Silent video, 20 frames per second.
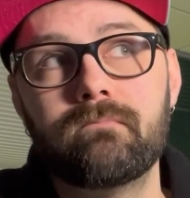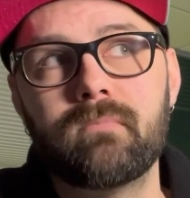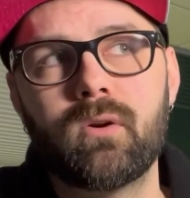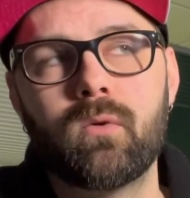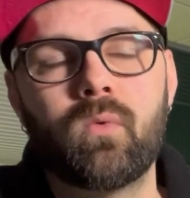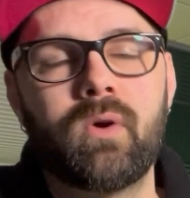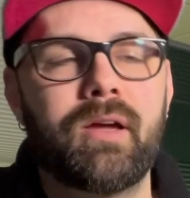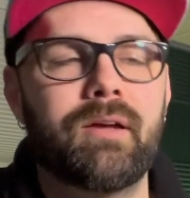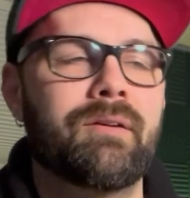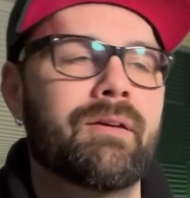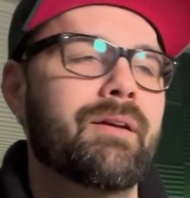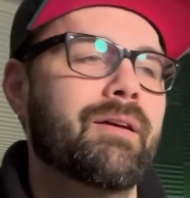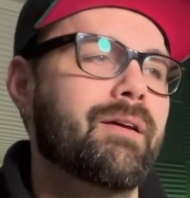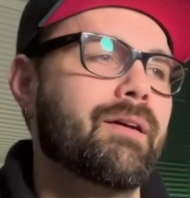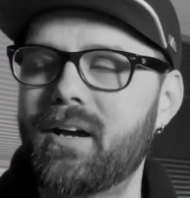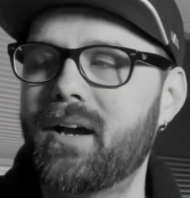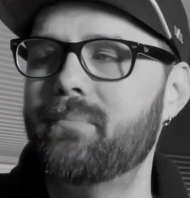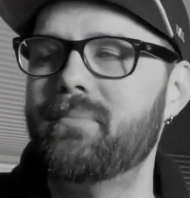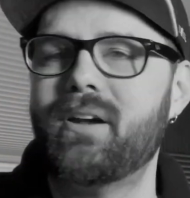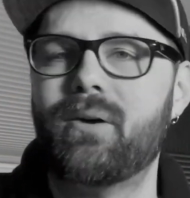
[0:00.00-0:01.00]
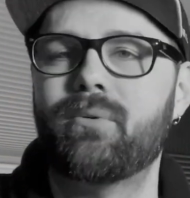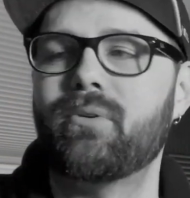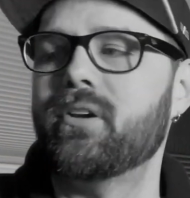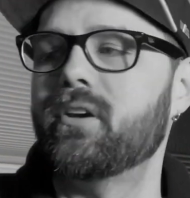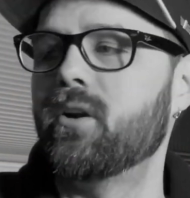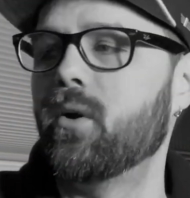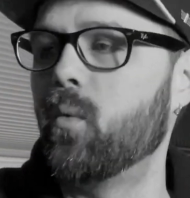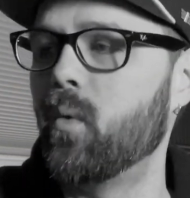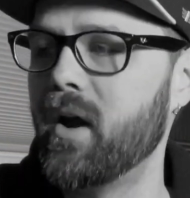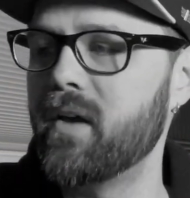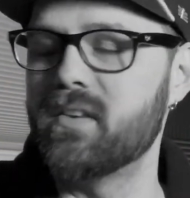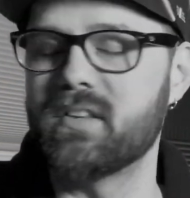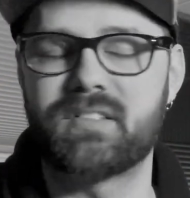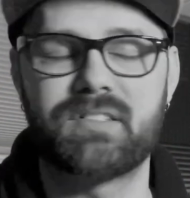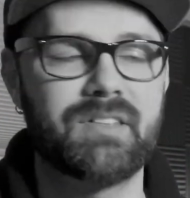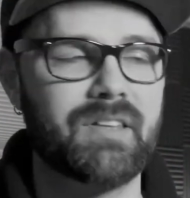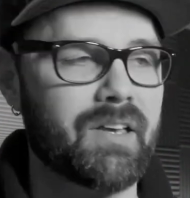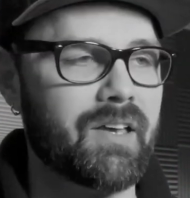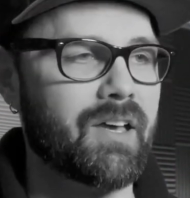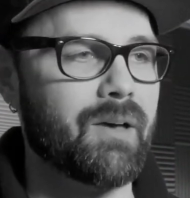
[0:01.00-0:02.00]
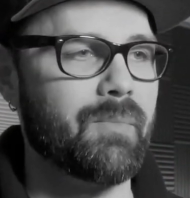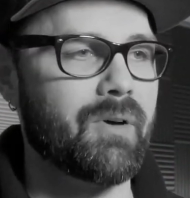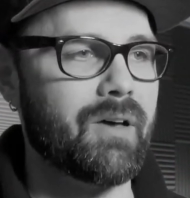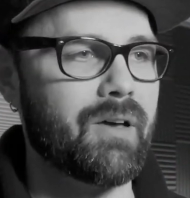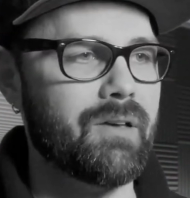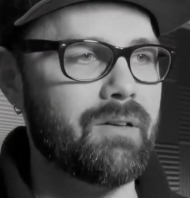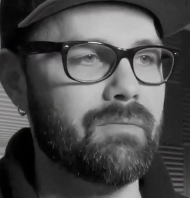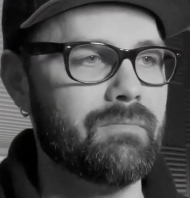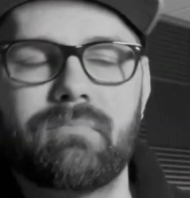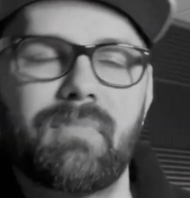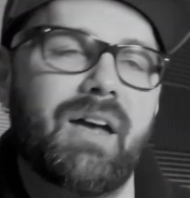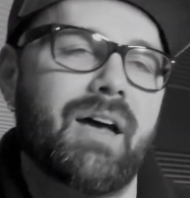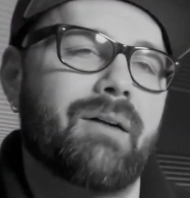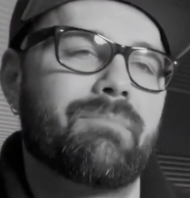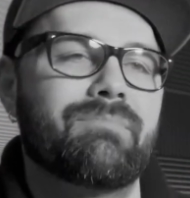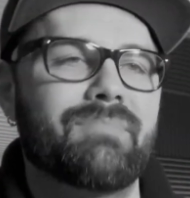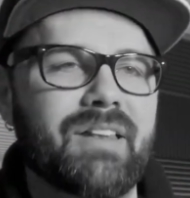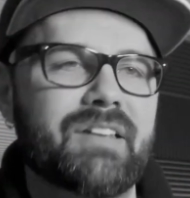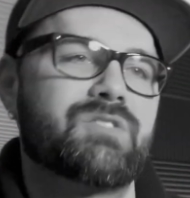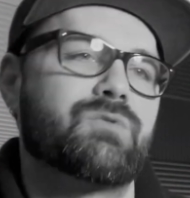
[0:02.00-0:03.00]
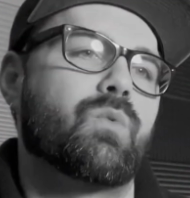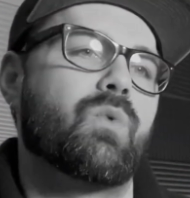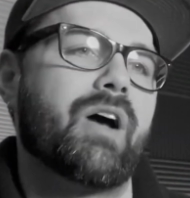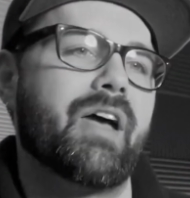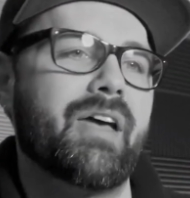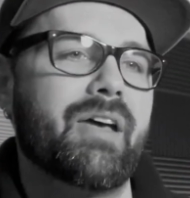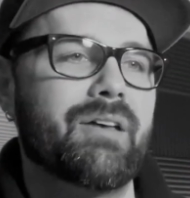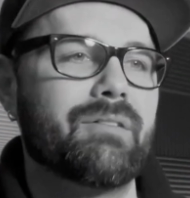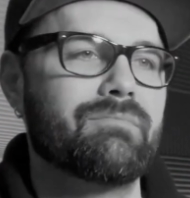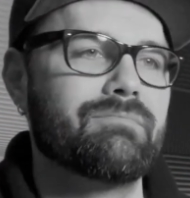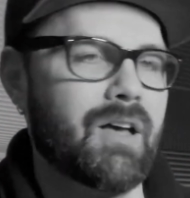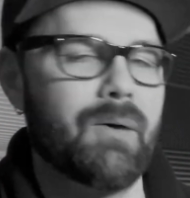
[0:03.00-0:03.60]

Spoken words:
wait, I'm not really gonna weigh this thing, am I? Yeah, let's weigh it.